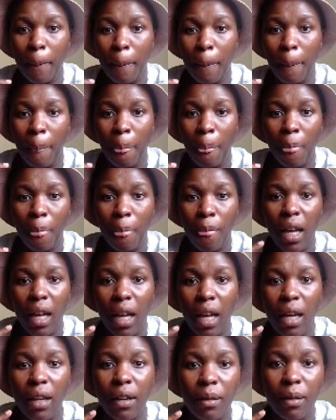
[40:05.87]
They're real
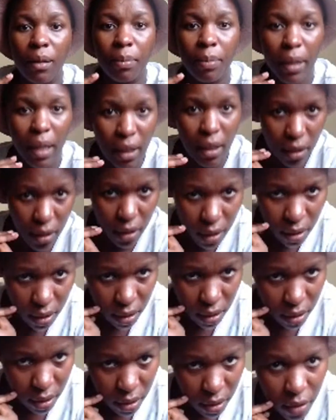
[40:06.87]
plants,
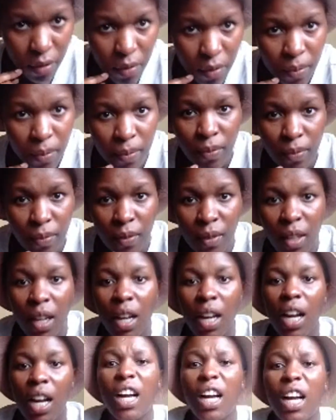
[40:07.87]

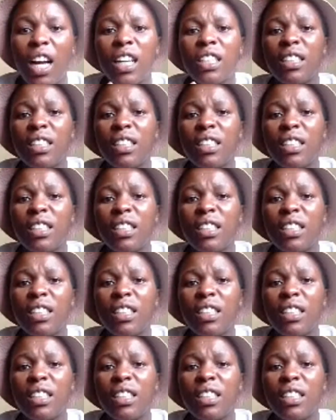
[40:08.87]
and